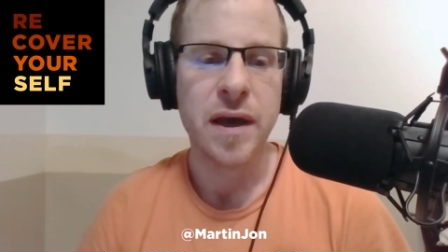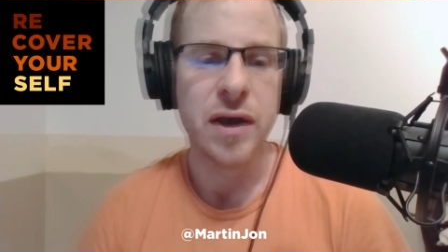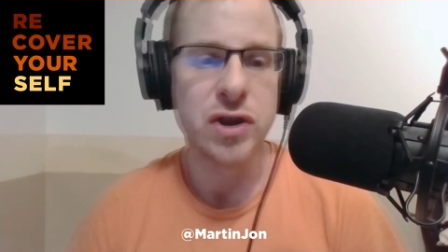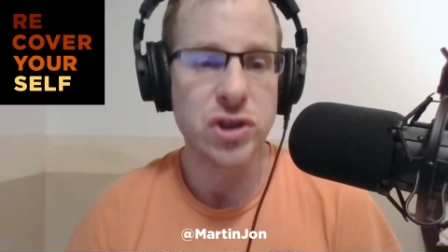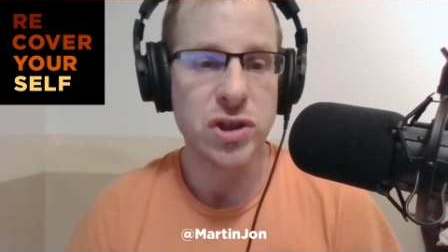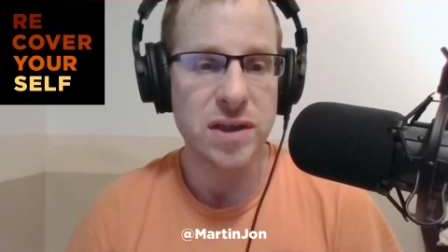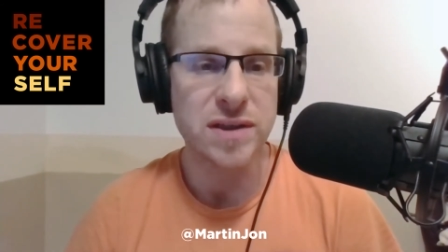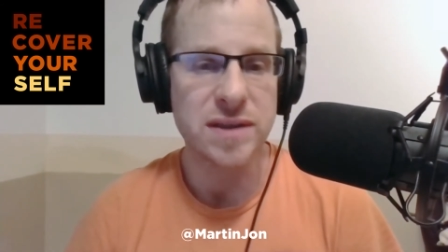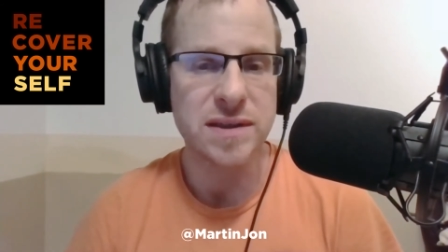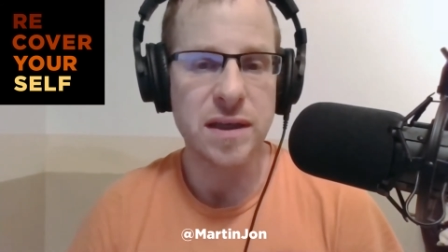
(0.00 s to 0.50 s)

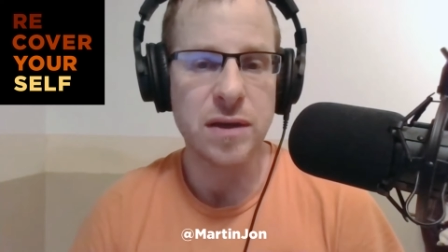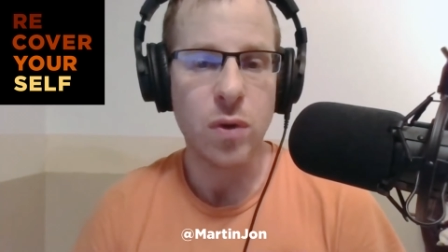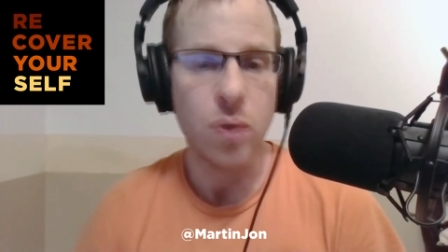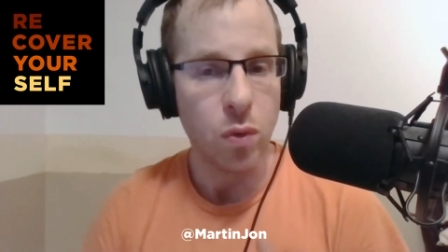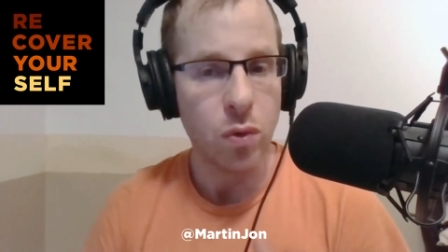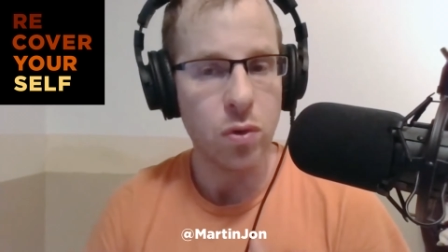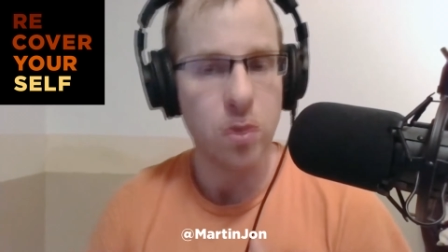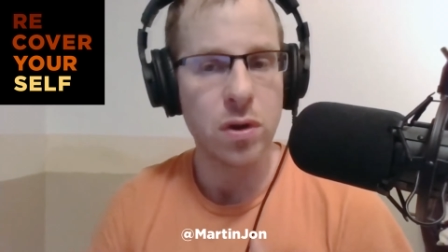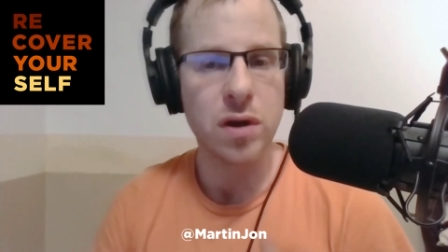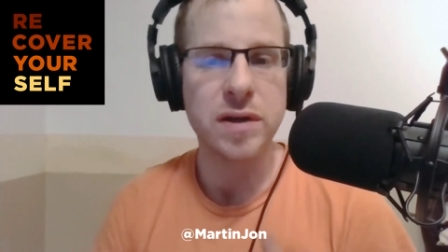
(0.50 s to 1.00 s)
just in
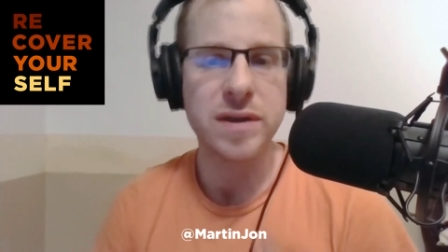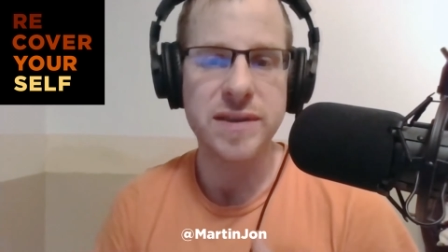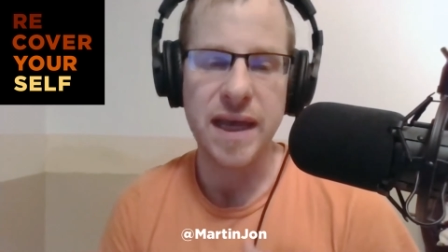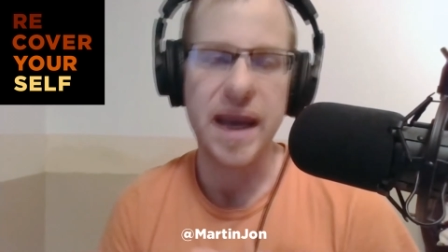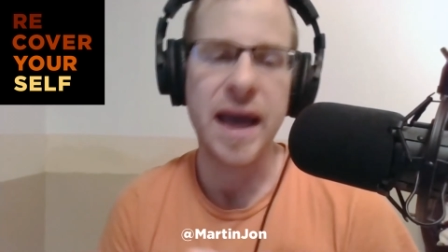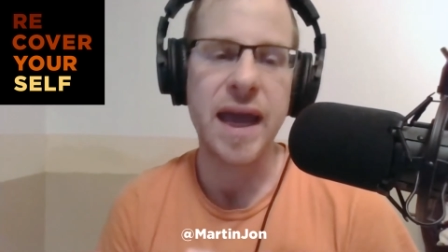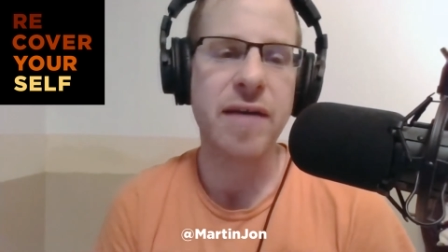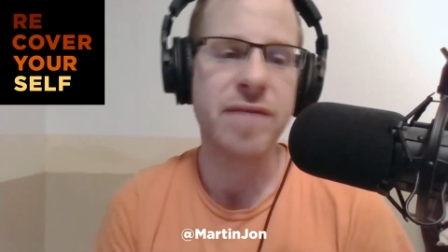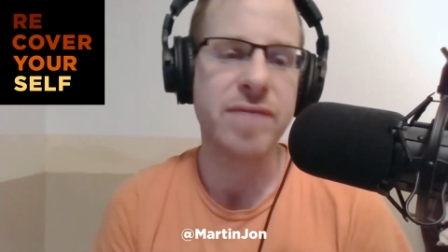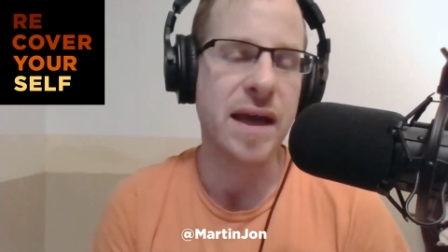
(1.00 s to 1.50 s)
order to
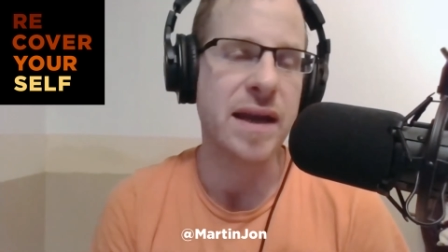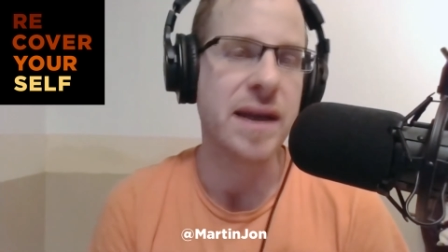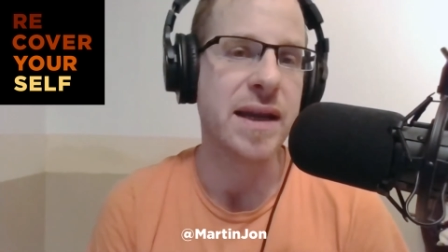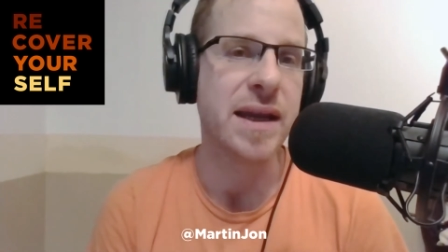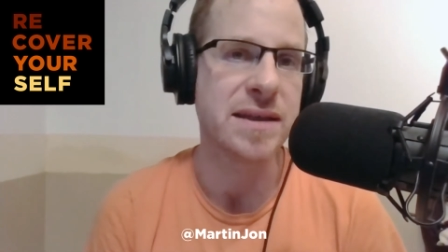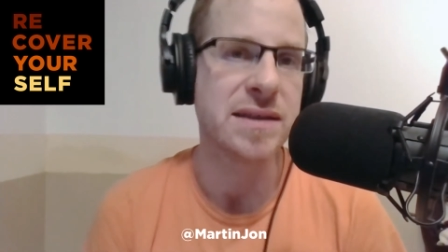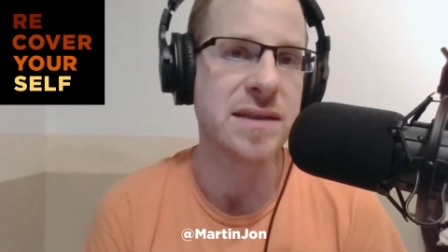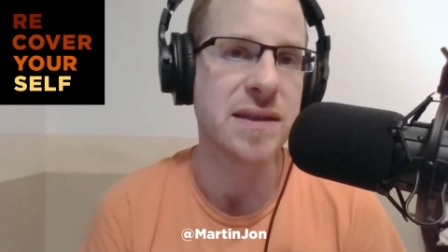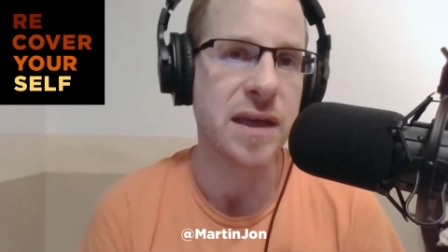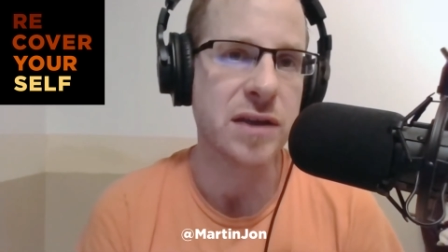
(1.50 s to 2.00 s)
have that
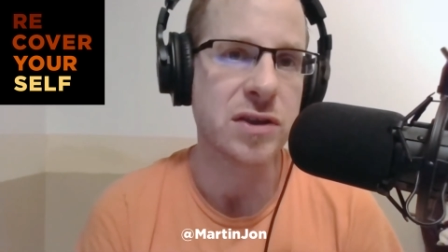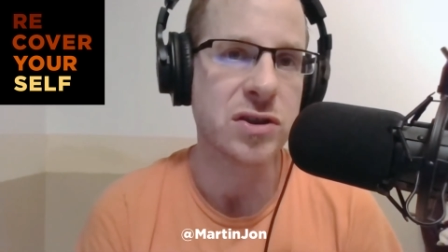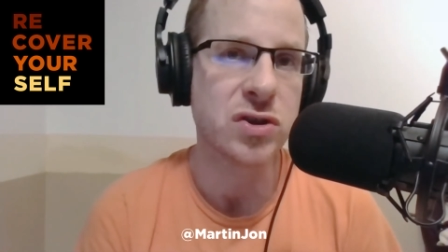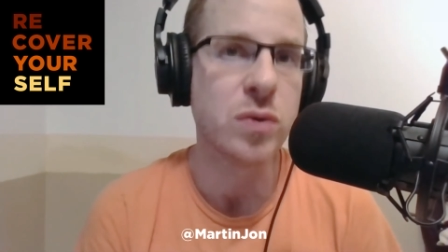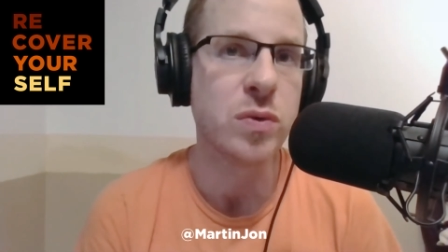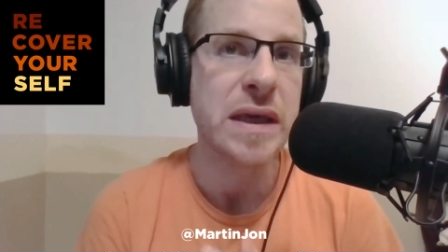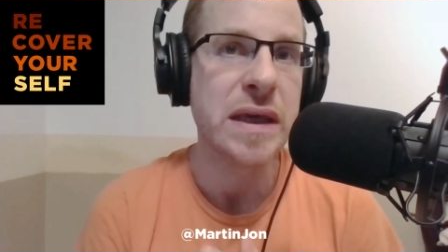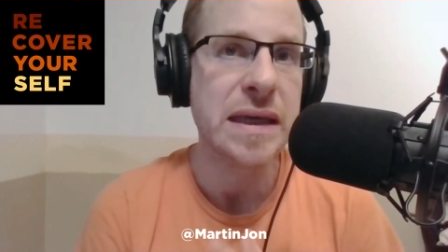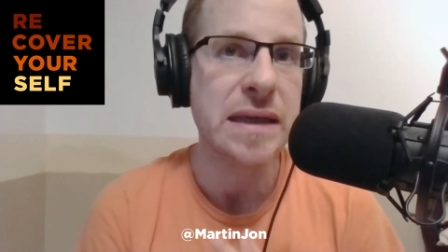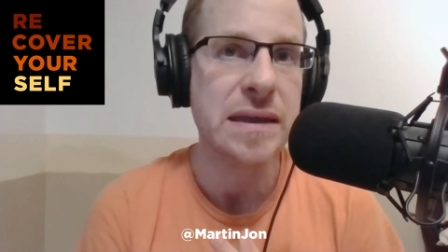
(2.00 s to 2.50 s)
next hit.
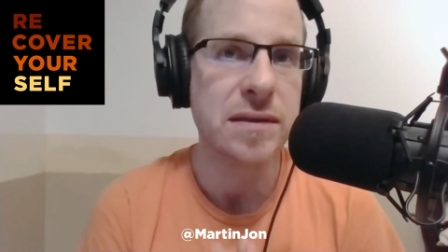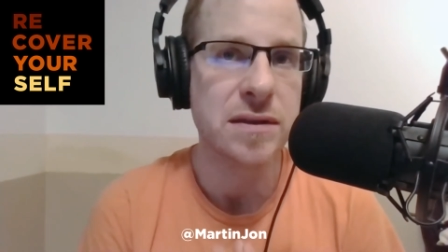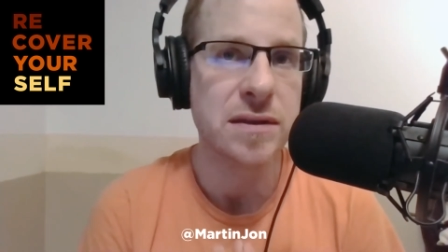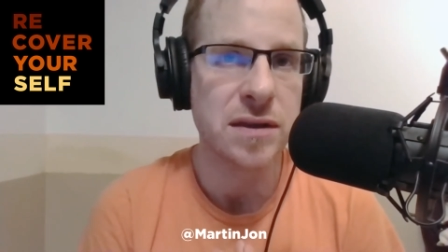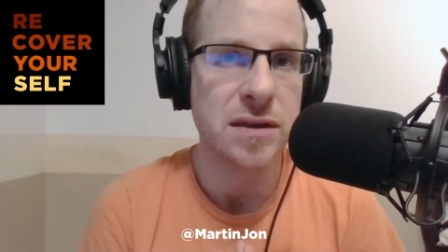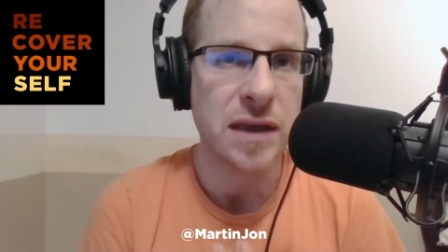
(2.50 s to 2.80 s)
So he